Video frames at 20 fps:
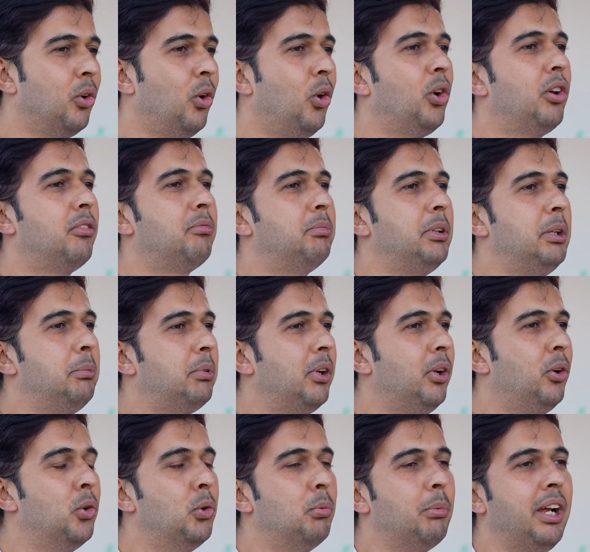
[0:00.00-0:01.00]
lot of people
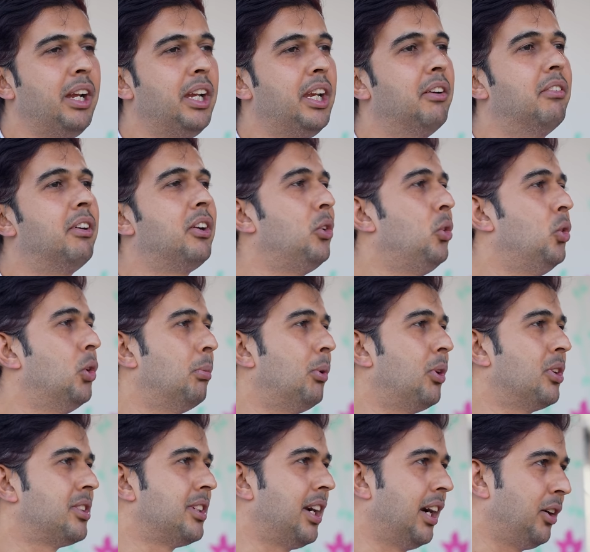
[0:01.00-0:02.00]
whom I never knew
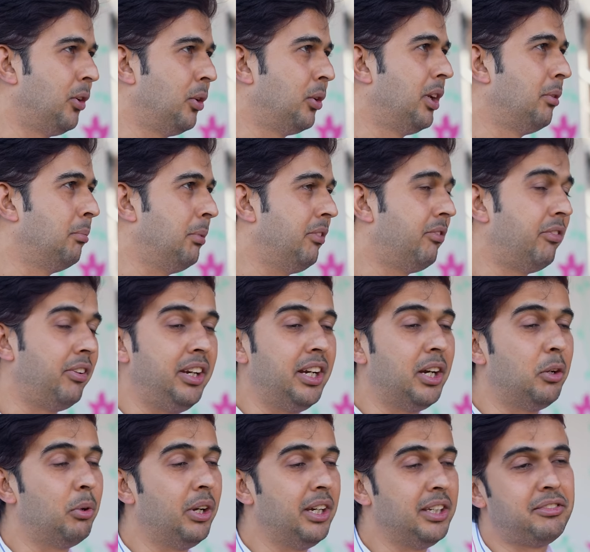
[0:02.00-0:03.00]
about started to give me free
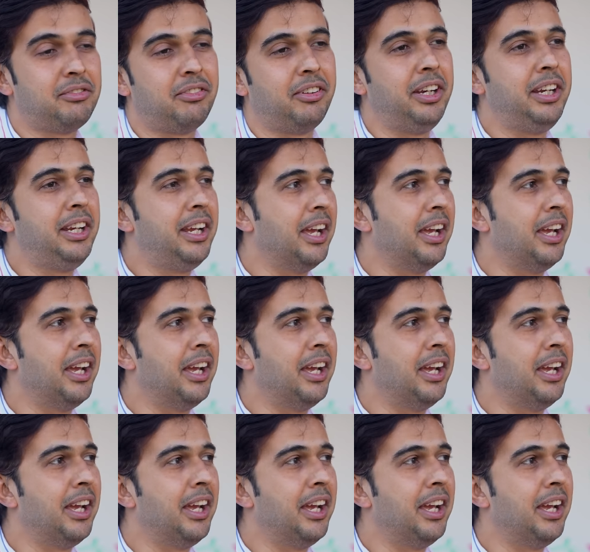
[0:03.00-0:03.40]
advice, free